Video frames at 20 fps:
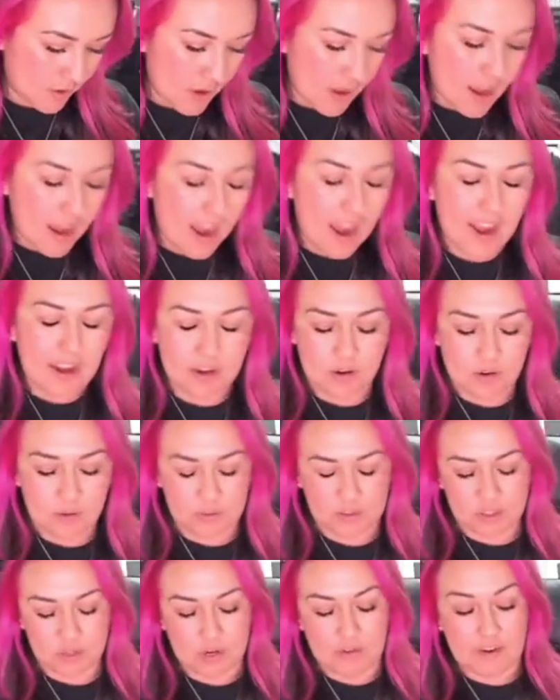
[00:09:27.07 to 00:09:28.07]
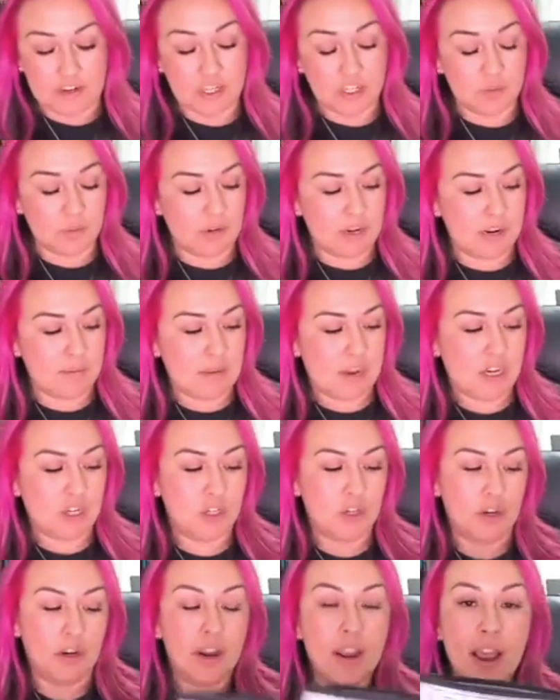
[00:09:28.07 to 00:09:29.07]
I knew it was 12. I just wanted to make
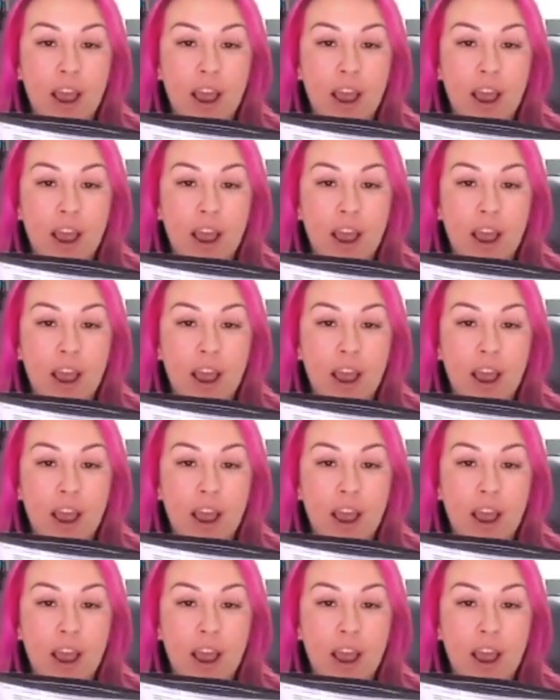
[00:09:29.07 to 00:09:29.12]
sure.